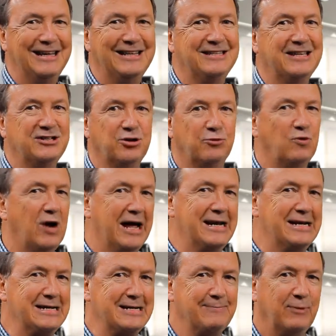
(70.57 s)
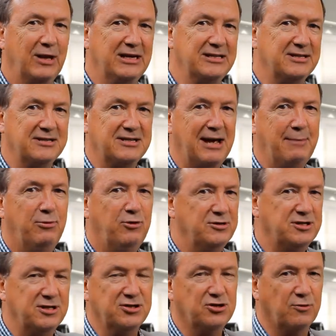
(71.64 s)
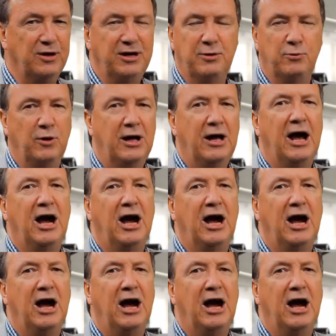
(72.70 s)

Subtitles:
is this a red? Is this amber? Is this green?